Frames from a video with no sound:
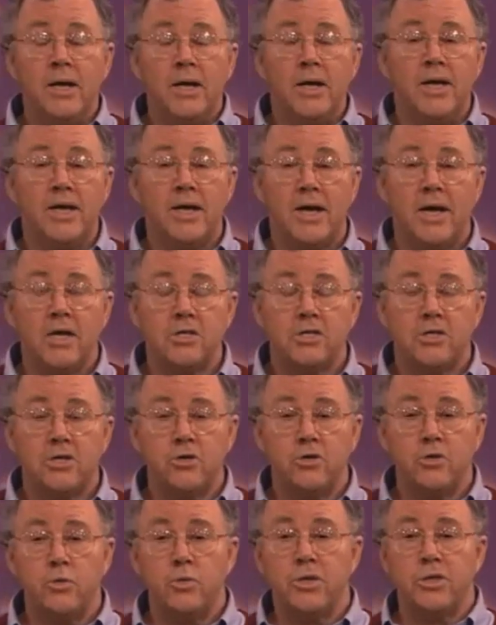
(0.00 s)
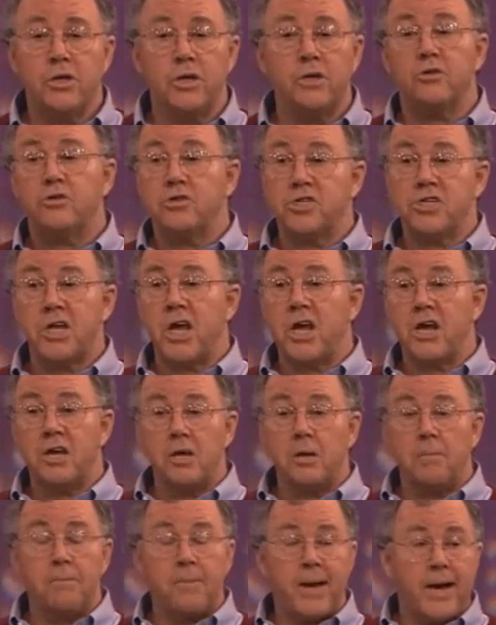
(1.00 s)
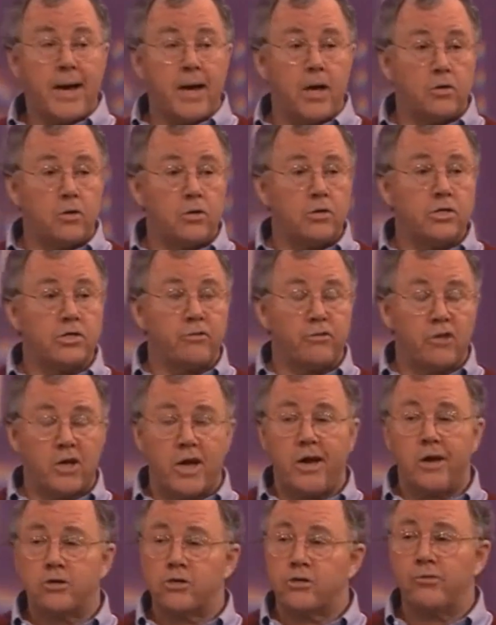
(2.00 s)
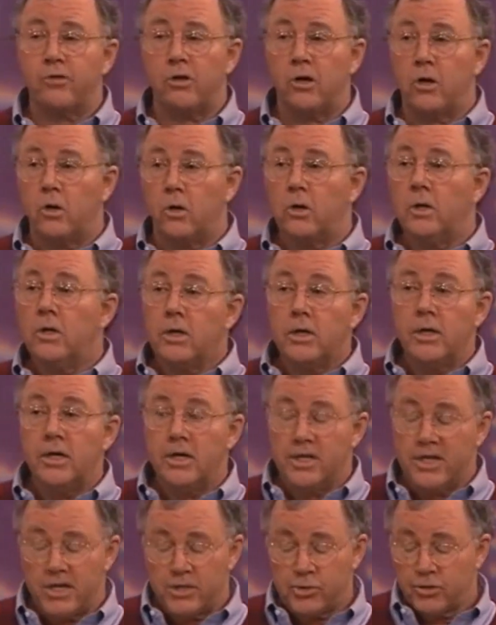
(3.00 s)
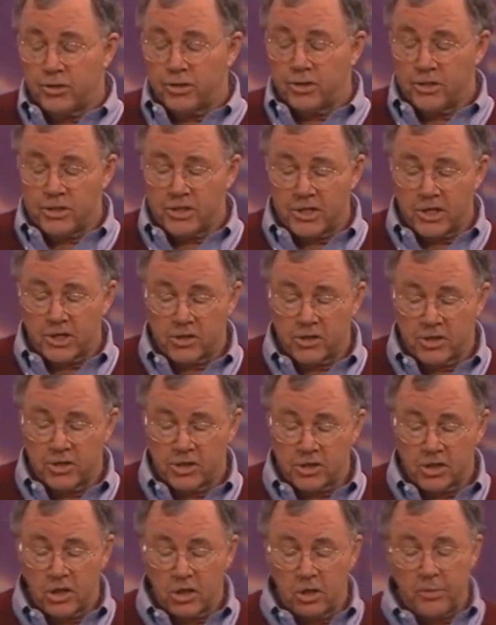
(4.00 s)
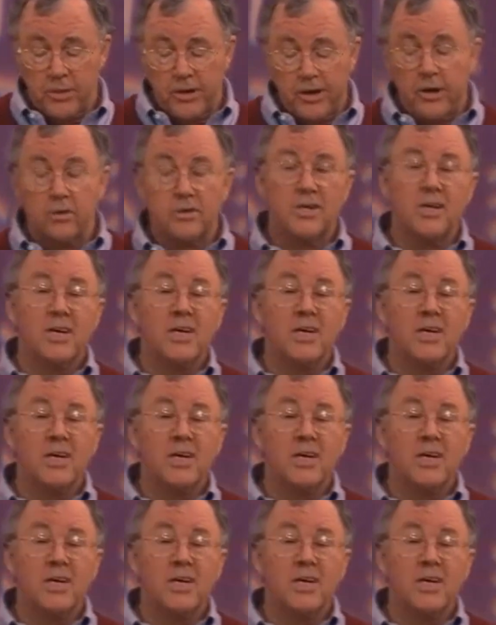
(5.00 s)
It has to do with understanding patterns of cash flow. And that's what this section is all about.